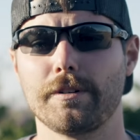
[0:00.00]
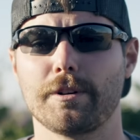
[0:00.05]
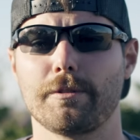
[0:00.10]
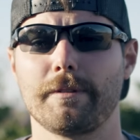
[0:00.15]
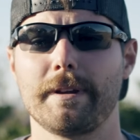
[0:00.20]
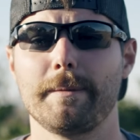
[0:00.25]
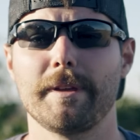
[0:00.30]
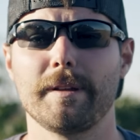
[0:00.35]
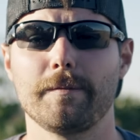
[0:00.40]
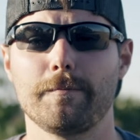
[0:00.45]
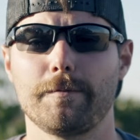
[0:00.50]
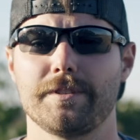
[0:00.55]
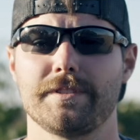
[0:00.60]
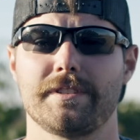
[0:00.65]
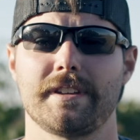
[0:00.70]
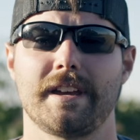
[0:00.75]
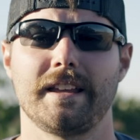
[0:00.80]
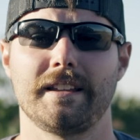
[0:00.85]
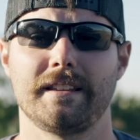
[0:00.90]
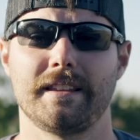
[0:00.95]
agreement was
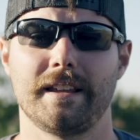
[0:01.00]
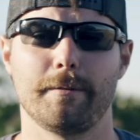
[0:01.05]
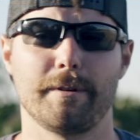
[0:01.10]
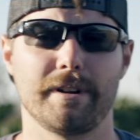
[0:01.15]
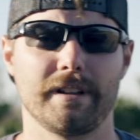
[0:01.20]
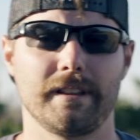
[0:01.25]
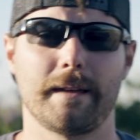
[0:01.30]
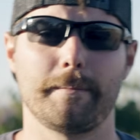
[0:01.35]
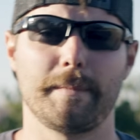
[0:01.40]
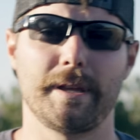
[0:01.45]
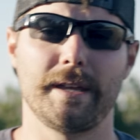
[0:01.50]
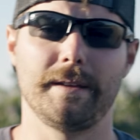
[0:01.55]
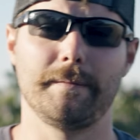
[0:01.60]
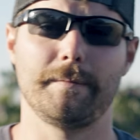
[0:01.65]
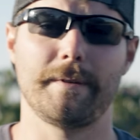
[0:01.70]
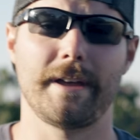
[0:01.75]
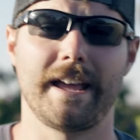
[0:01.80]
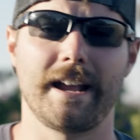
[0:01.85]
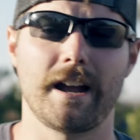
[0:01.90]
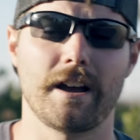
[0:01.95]
that they were going to let me
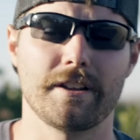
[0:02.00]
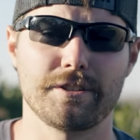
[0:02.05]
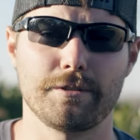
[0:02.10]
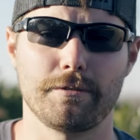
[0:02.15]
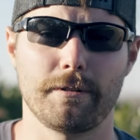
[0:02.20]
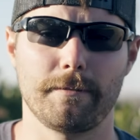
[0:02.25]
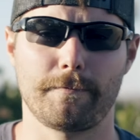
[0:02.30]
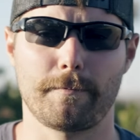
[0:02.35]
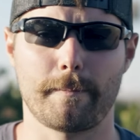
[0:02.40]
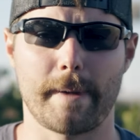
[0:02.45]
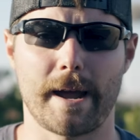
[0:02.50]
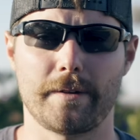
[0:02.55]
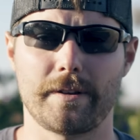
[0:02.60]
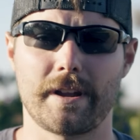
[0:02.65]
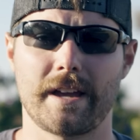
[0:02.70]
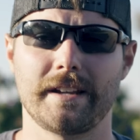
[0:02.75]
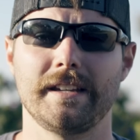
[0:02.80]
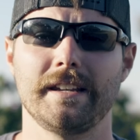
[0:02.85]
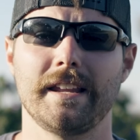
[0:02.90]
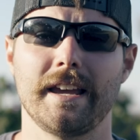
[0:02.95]
hang on to it for about
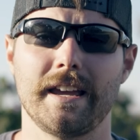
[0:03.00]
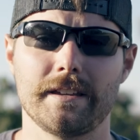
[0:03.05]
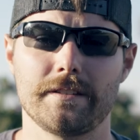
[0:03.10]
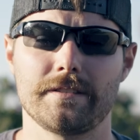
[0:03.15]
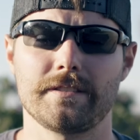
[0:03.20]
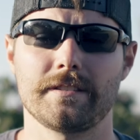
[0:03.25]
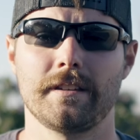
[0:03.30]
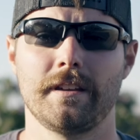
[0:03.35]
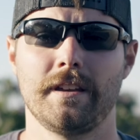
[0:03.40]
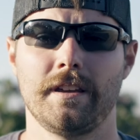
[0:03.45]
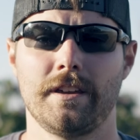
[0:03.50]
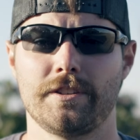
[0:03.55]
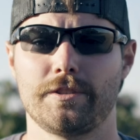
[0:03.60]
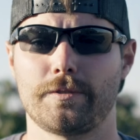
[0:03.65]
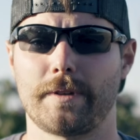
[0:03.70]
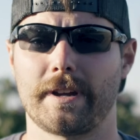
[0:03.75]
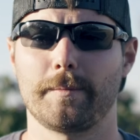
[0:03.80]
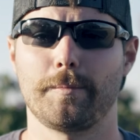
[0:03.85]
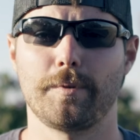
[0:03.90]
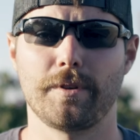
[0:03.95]
90 days
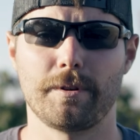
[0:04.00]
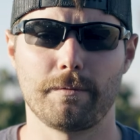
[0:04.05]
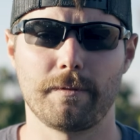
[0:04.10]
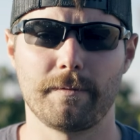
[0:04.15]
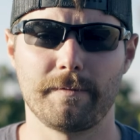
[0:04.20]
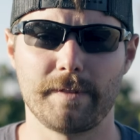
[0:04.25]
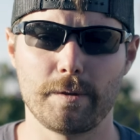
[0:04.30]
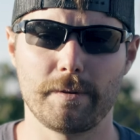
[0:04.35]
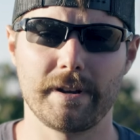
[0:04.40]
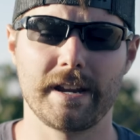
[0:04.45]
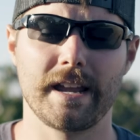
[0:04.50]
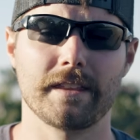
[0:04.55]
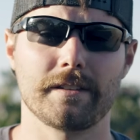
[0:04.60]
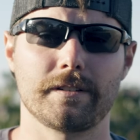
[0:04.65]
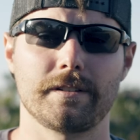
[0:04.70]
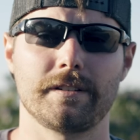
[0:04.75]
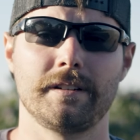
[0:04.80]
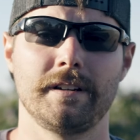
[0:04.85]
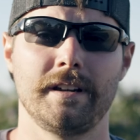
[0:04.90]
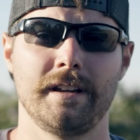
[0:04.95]
so I could put a review
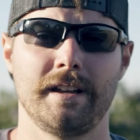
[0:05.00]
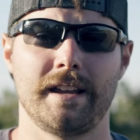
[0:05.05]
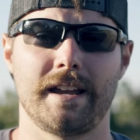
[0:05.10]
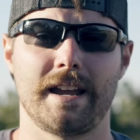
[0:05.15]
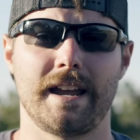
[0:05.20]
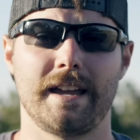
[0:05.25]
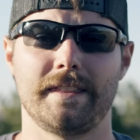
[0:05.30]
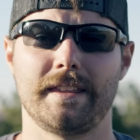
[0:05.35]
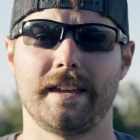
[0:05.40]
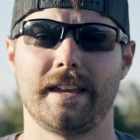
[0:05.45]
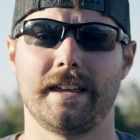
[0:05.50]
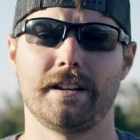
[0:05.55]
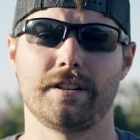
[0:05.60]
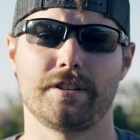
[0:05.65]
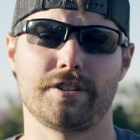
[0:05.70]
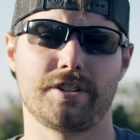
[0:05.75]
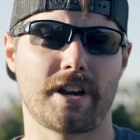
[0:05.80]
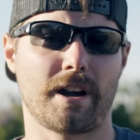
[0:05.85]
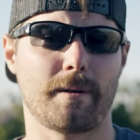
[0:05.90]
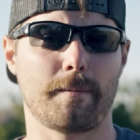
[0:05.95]
together and then
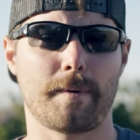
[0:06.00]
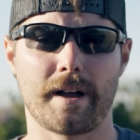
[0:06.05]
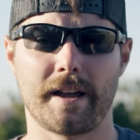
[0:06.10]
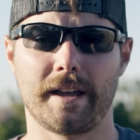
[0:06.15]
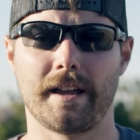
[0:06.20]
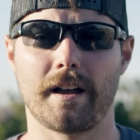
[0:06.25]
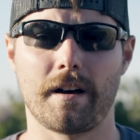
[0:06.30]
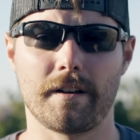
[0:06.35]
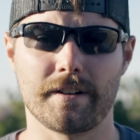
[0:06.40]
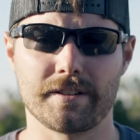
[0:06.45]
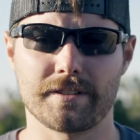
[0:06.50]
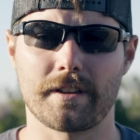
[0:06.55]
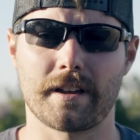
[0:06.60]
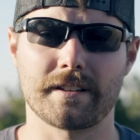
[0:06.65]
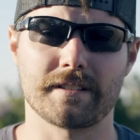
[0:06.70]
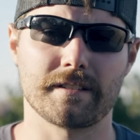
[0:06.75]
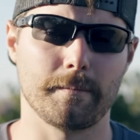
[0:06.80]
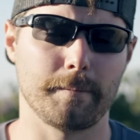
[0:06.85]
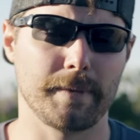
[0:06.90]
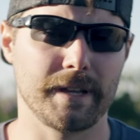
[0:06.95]
share my honest
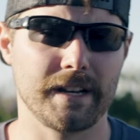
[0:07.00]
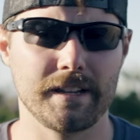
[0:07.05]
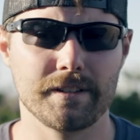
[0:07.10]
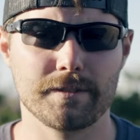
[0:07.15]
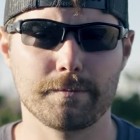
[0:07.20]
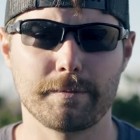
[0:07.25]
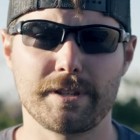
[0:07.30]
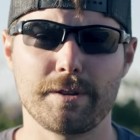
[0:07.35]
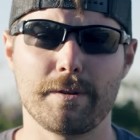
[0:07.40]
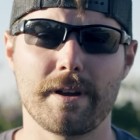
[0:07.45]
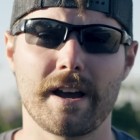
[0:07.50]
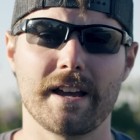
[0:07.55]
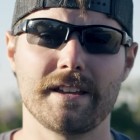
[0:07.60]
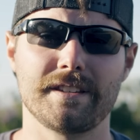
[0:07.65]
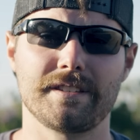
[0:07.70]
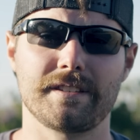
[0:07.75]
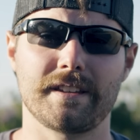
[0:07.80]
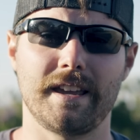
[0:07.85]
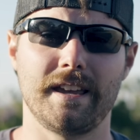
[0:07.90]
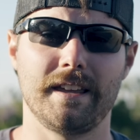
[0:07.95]
thoughts and opinions with you
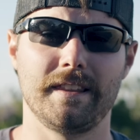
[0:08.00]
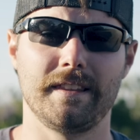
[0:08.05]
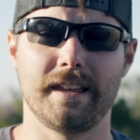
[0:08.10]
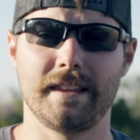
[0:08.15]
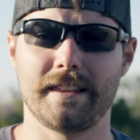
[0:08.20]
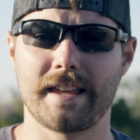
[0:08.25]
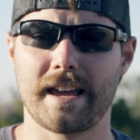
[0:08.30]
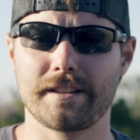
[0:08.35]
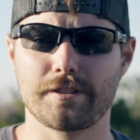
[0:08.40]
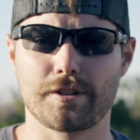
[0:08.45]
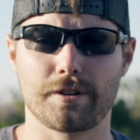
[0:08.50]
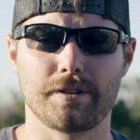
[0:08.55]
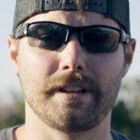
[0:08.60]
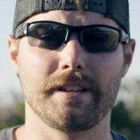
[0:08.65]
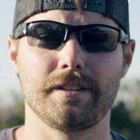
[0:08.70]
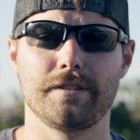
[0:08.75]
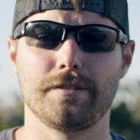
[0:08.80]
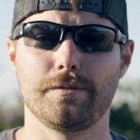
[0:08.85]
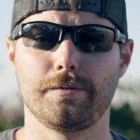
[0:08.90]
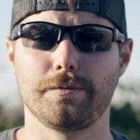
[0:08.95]
guys. And then that turned
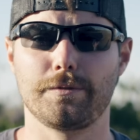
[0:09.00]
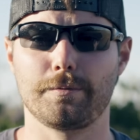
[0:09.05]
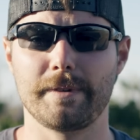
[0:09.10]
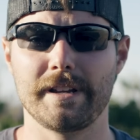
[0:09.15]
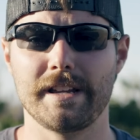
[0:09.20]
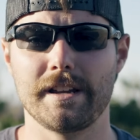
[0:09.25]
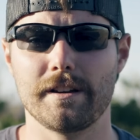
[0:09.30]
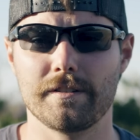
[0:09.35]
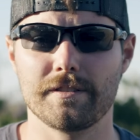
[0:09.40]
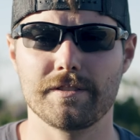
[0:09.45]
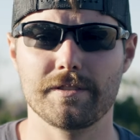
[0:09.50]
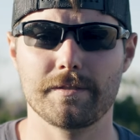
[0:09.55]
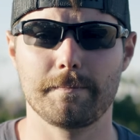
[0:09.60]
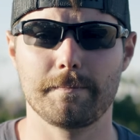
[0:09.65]
into 3 years